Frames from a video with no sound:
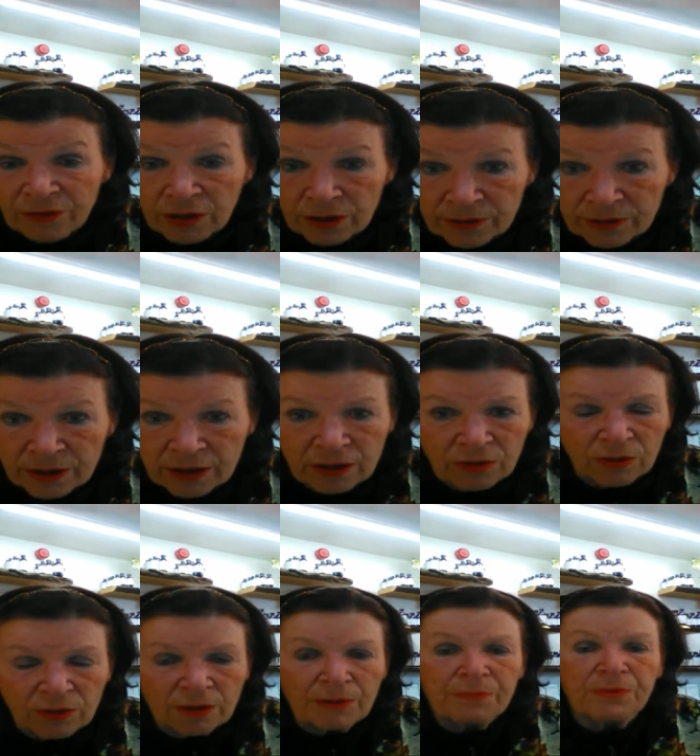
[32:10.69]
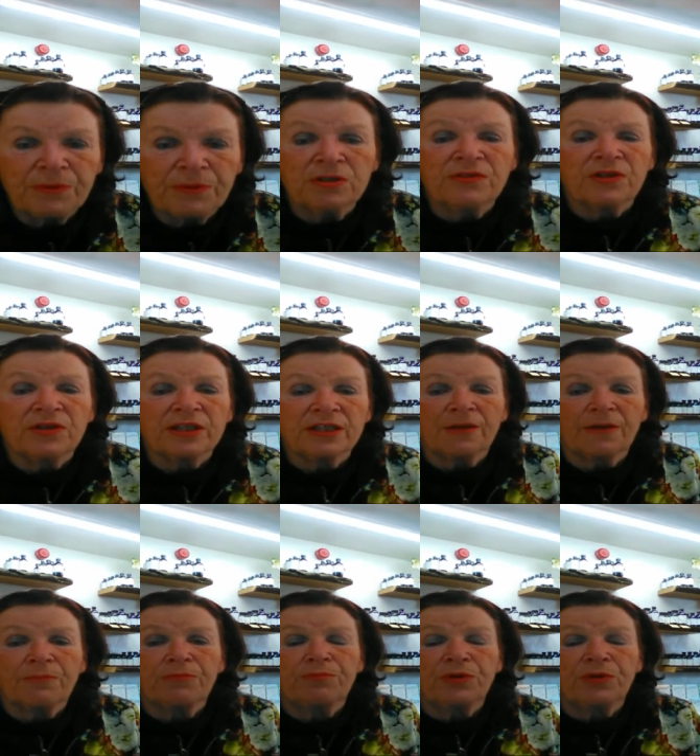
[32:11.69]
You know, it might be useful as an air
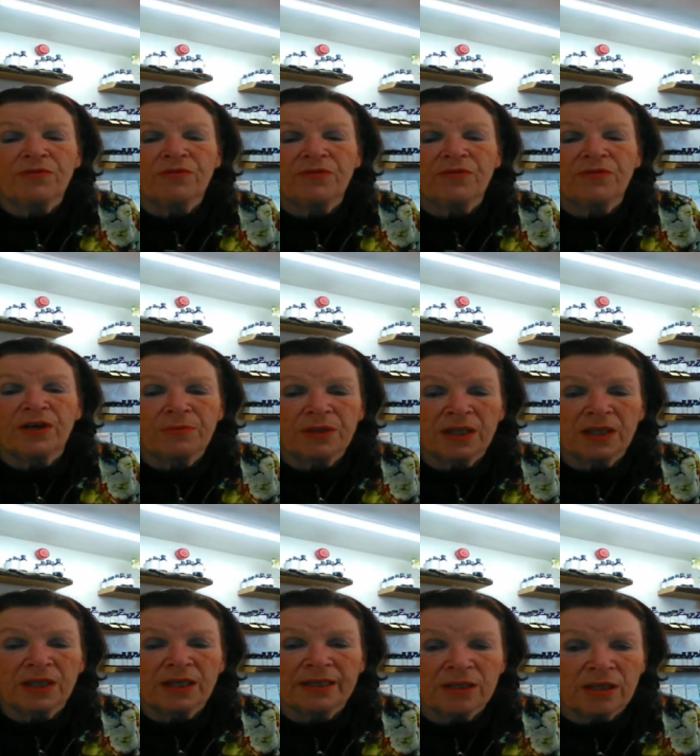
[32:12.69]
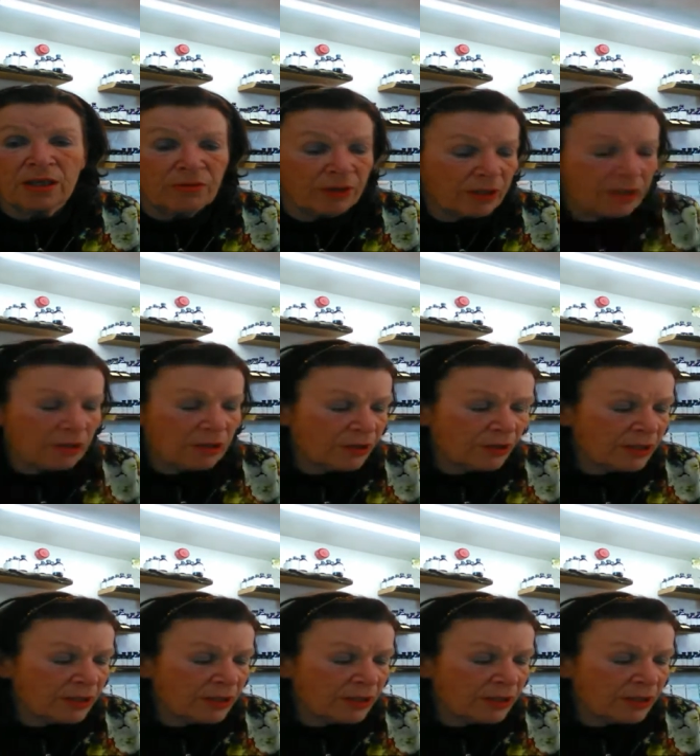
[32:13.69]
purifier, but they can't tolerate the noise.